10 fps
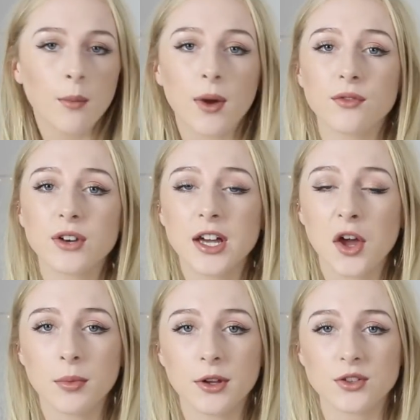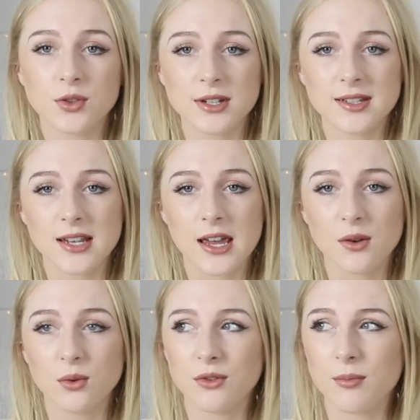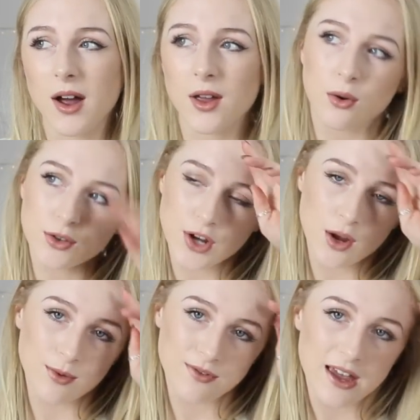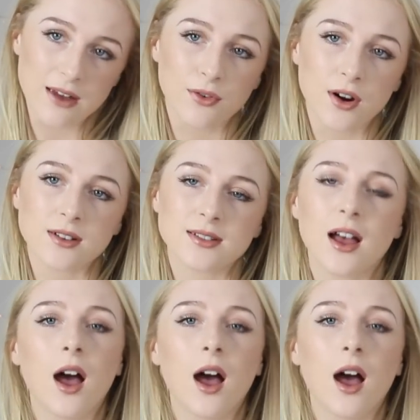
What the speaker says: but I really hope you enjoyed seeing all of my October favourites.